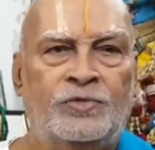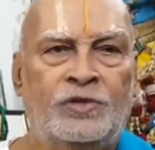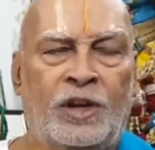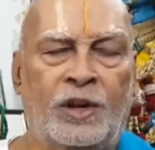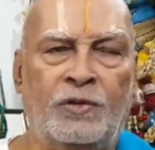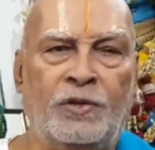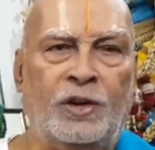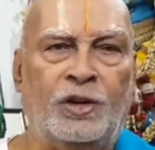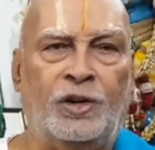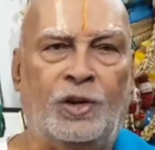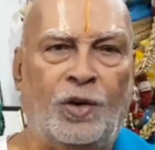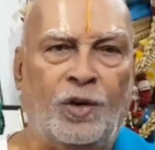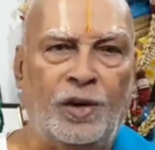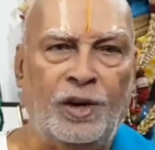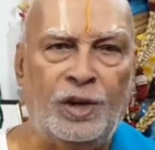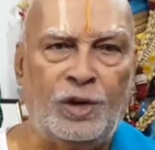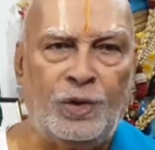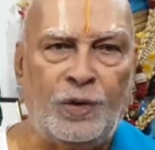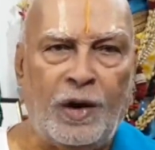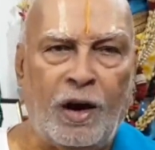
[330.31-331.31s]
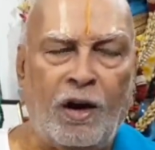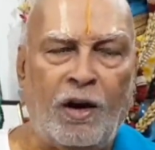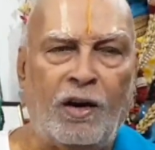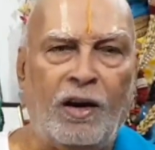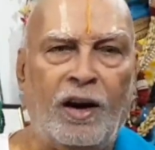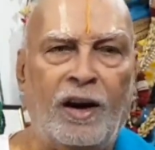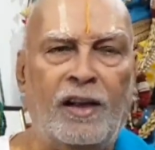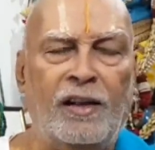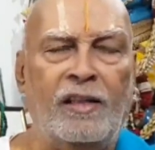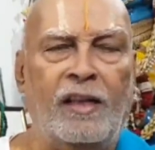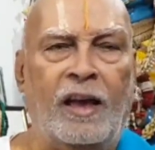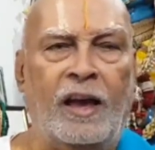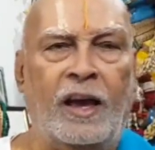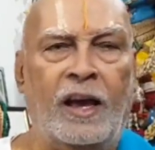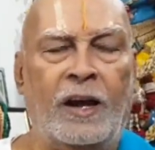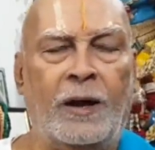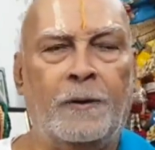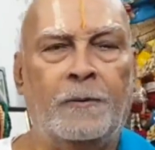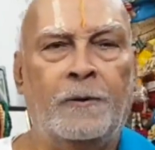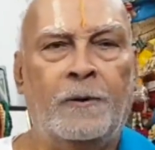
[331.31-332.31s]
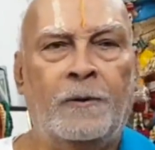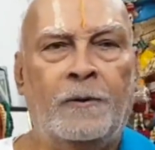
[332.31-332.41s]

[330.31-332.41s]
if the stories were already there,